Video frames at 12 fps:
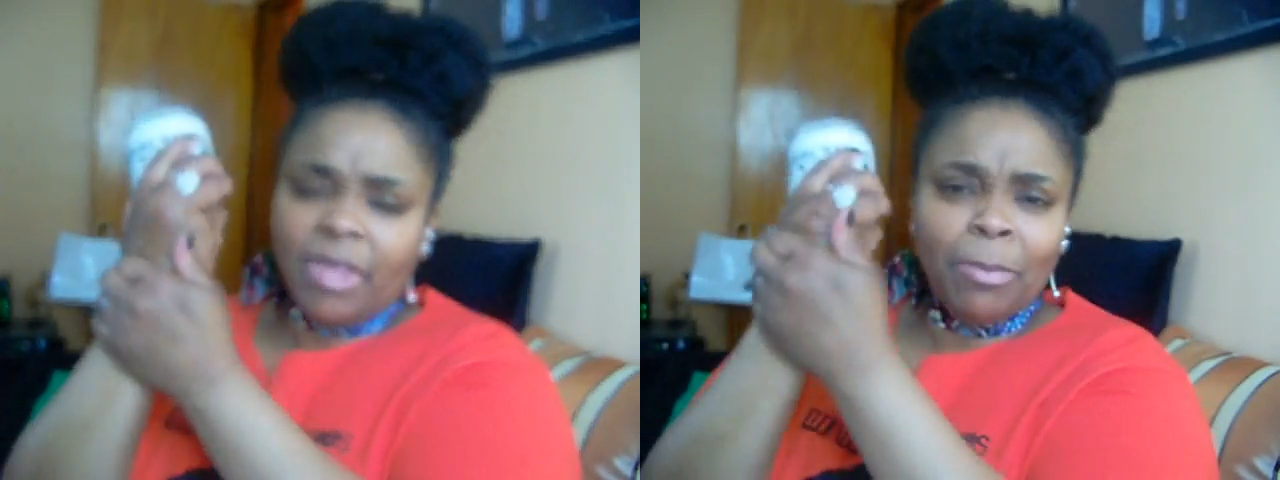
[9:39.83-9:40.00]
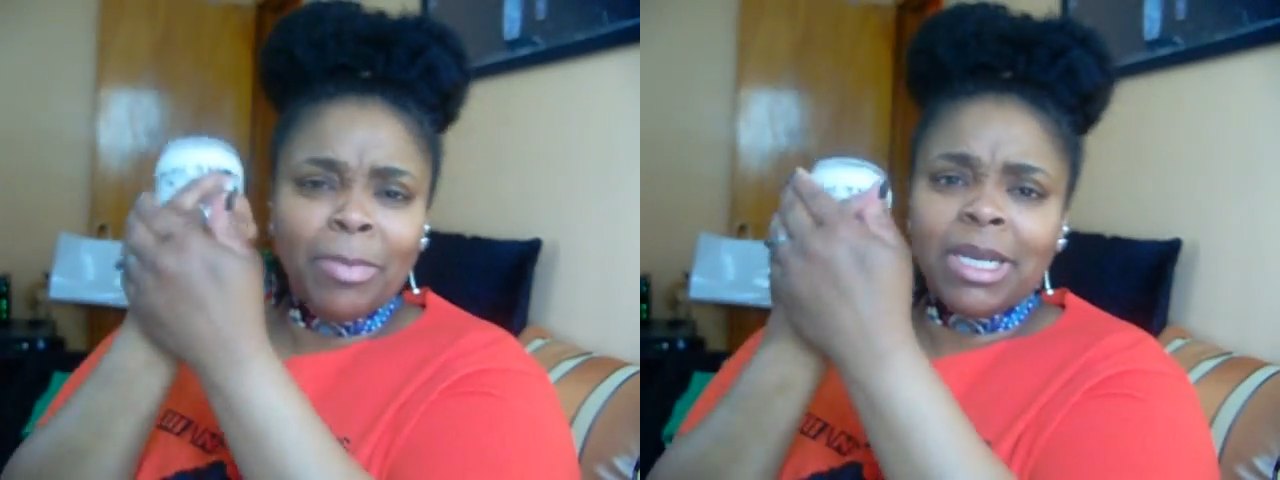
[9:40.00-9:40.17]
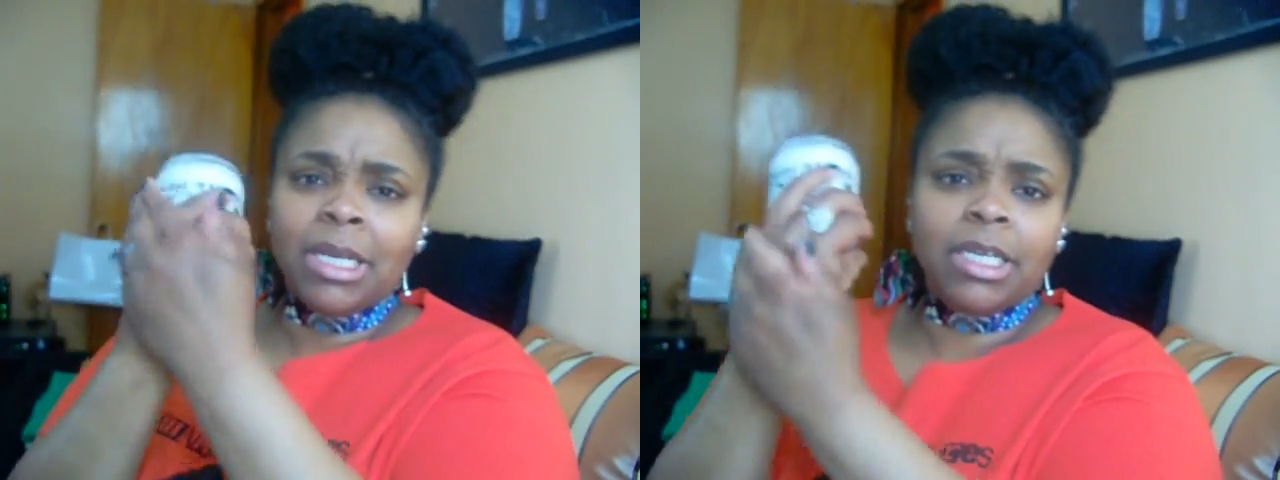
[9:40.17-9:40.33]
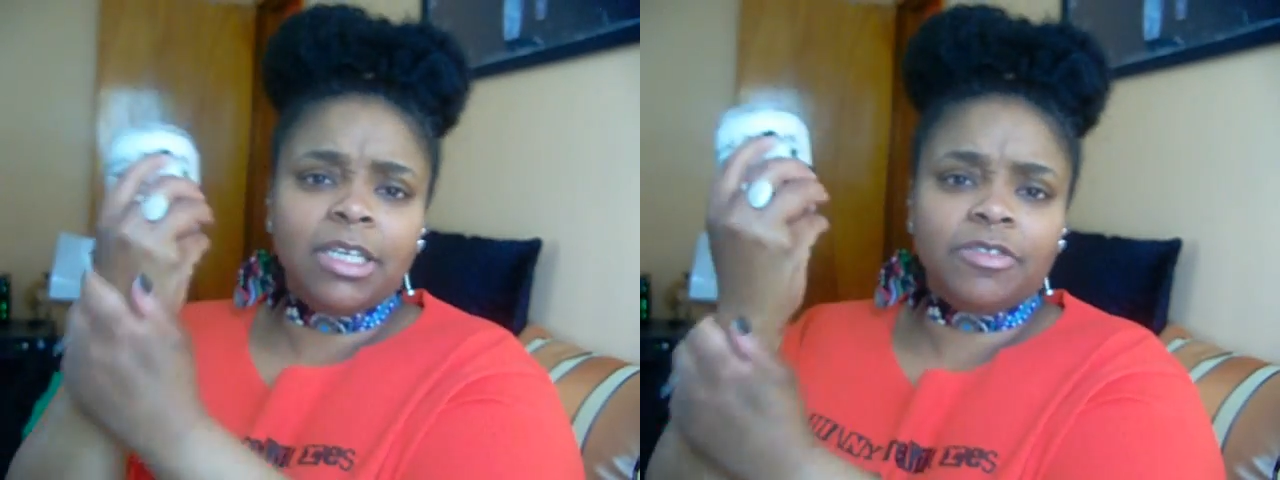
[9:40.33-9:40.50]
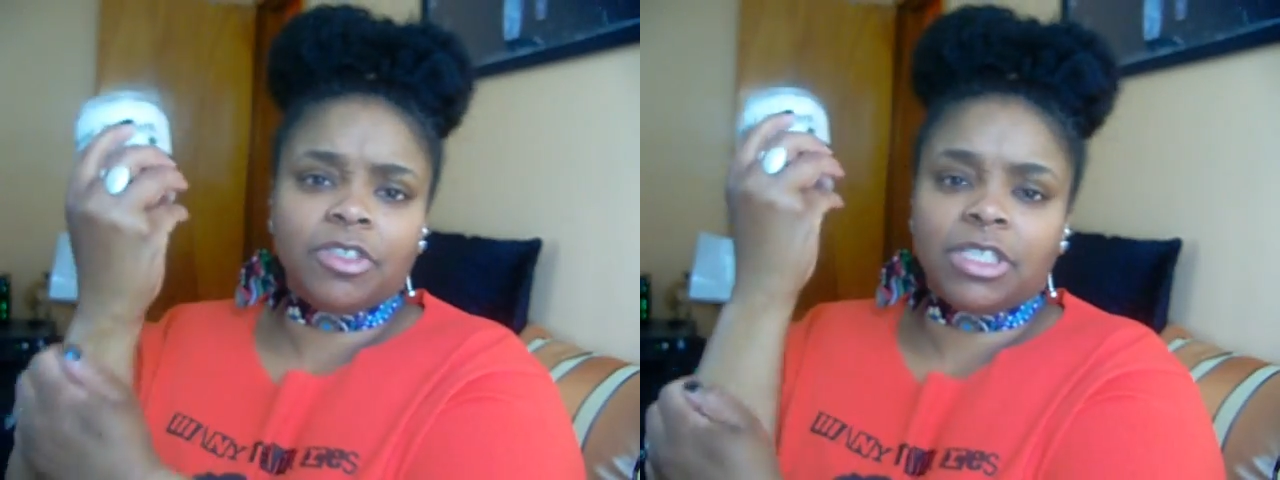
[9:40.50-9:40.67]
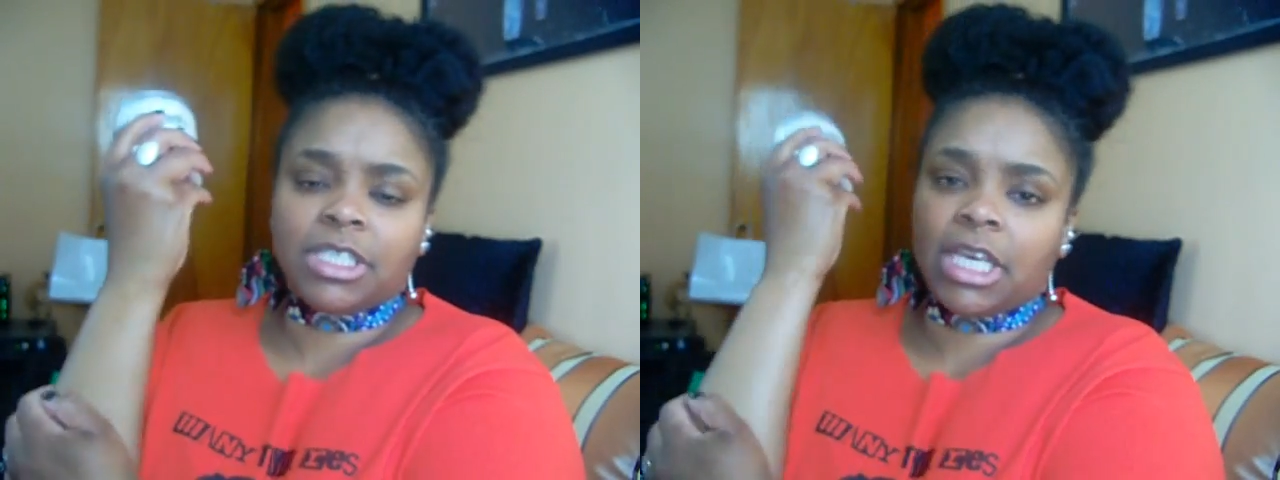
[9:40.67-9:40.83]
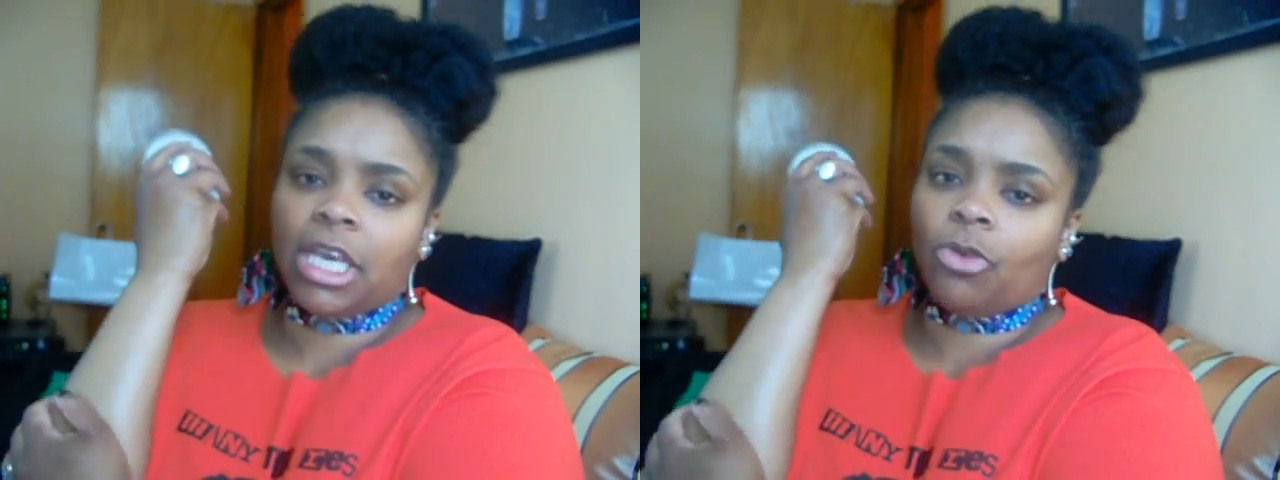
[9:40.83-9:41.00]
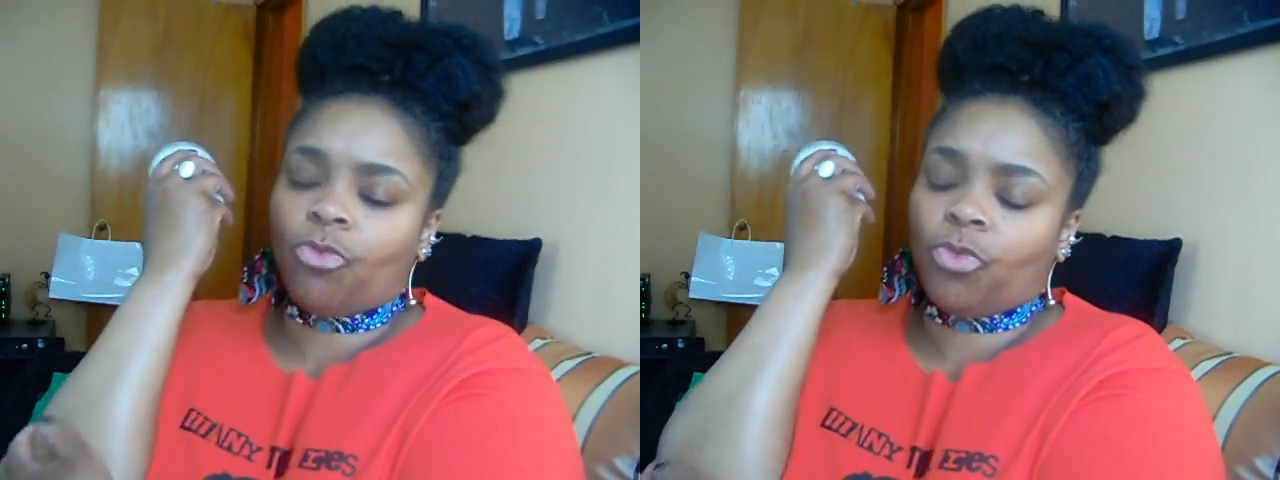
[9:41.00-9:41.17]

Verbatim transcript: but it leaves your skin